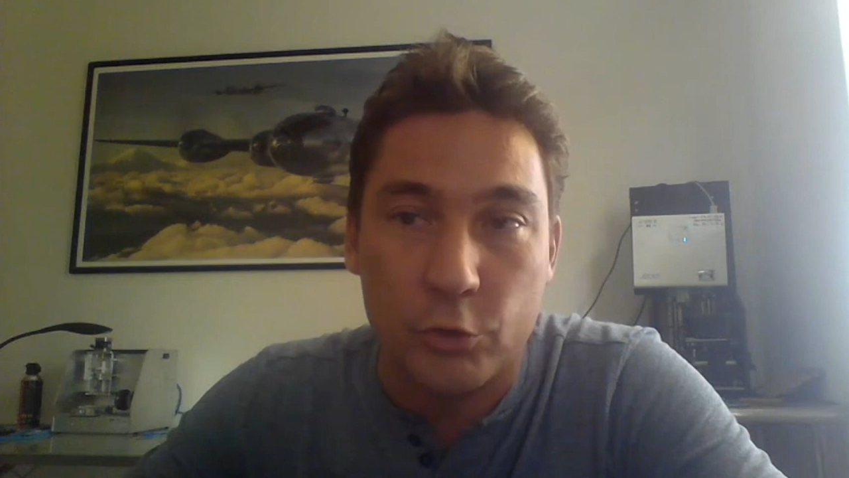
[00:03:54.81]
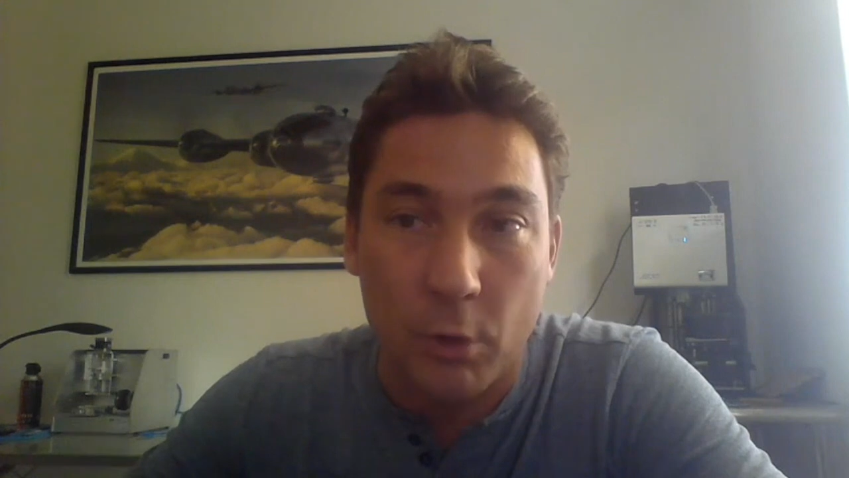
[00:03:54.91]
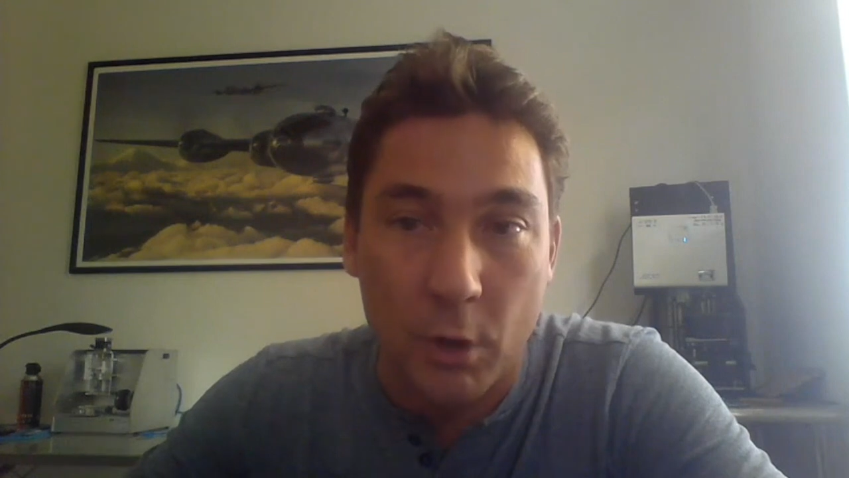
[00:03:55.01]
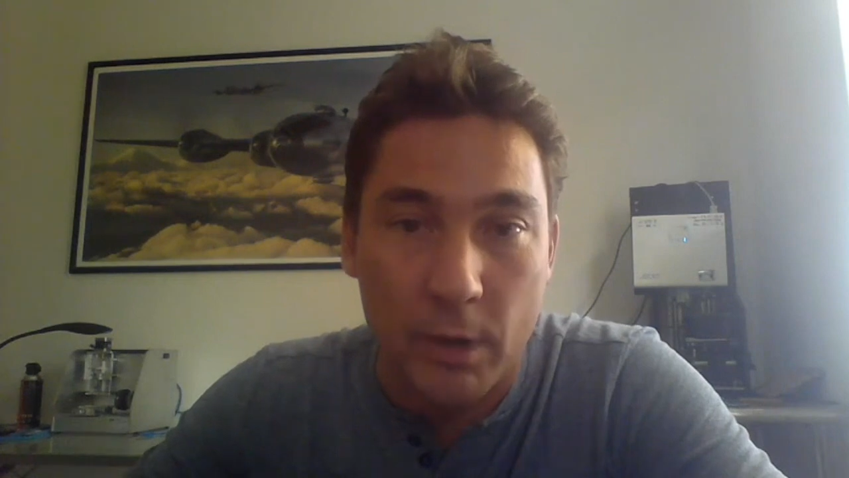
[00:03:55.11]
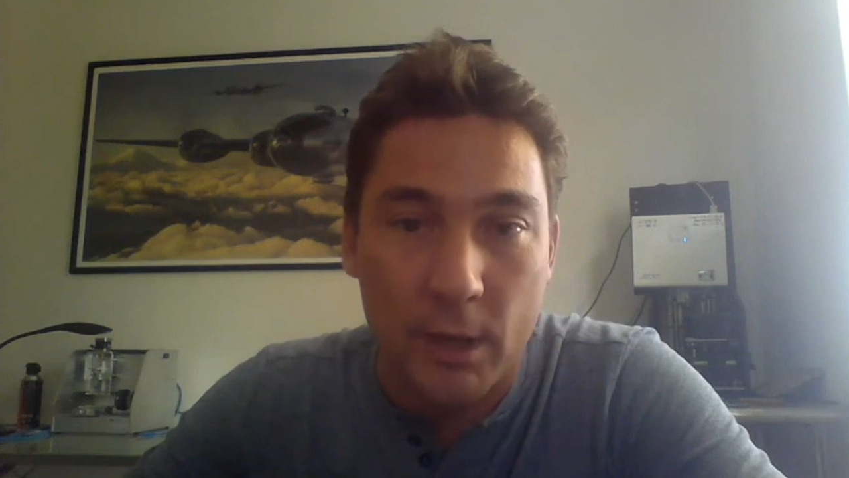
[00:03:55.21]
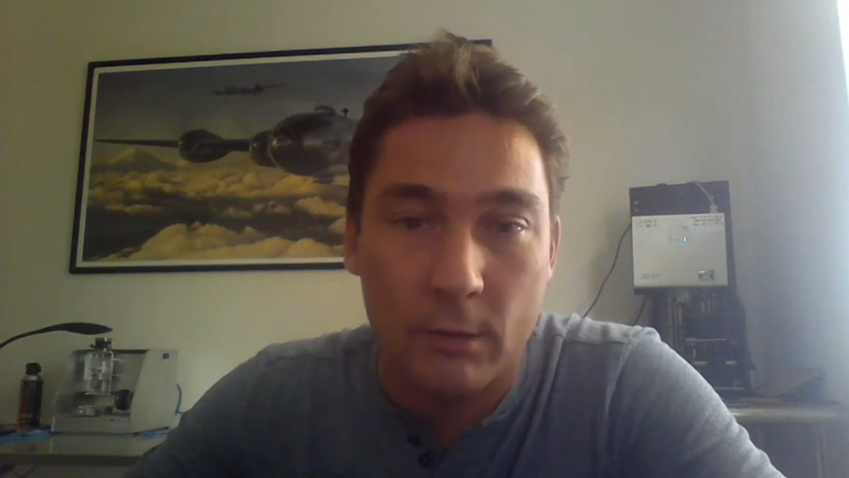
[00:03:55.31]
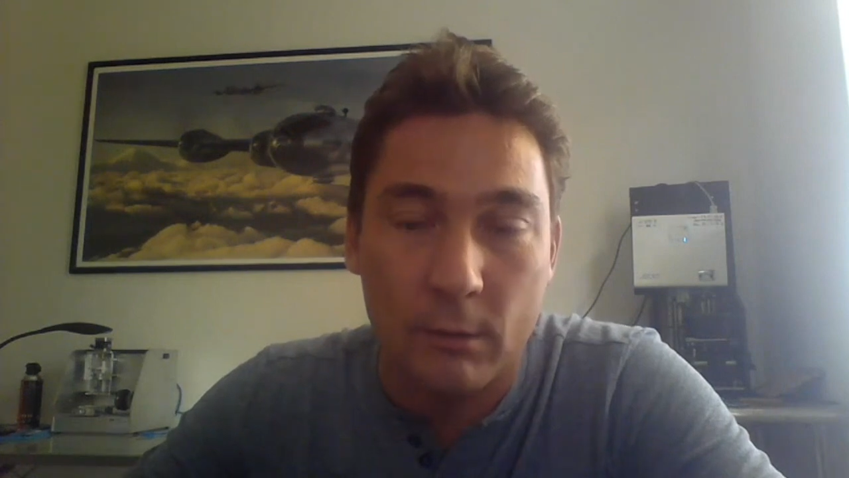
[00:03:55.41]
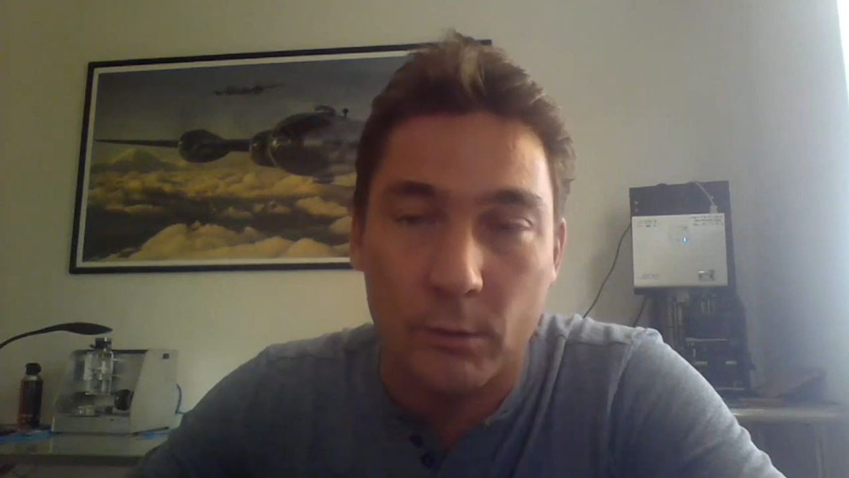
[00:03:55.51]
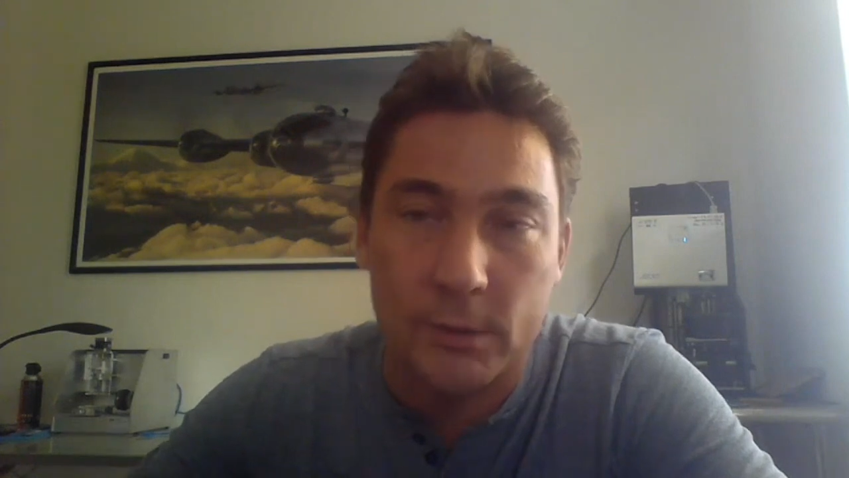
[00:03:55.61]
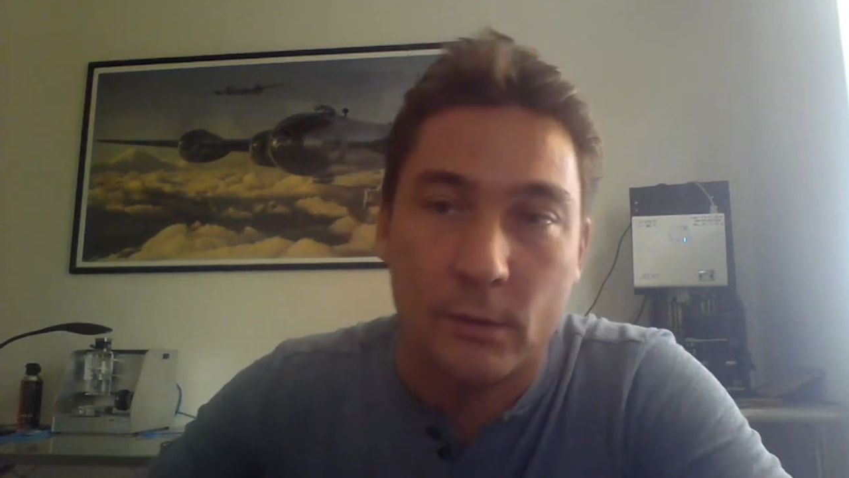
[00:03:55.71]
jewelry
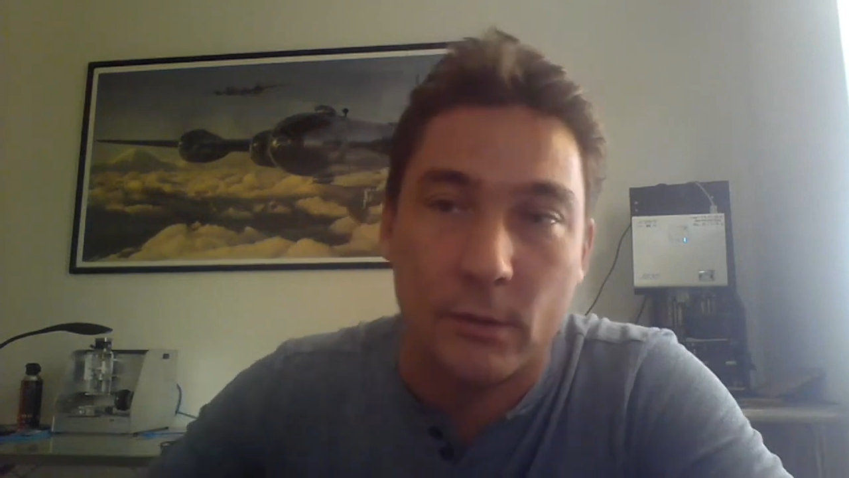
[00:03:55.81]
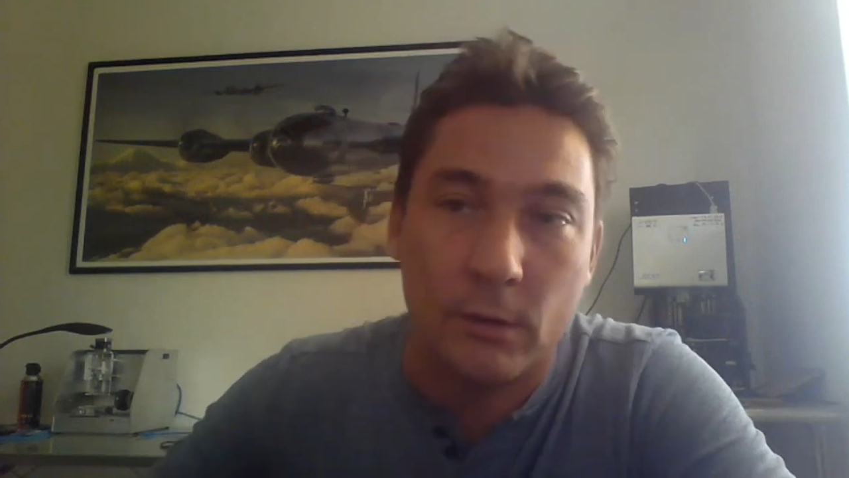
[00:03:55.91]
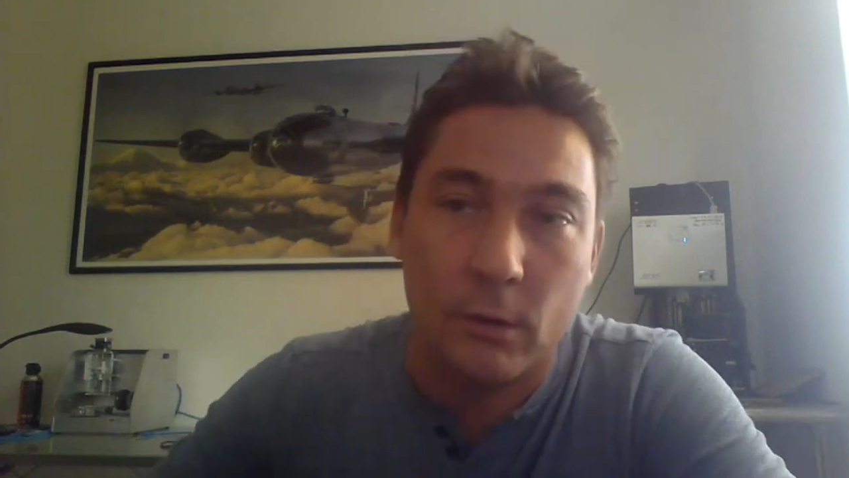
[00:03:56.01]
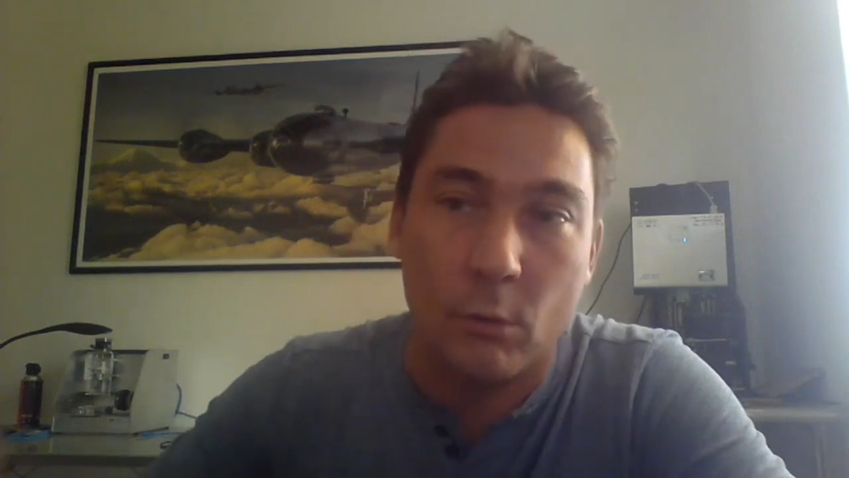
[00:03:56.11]
with a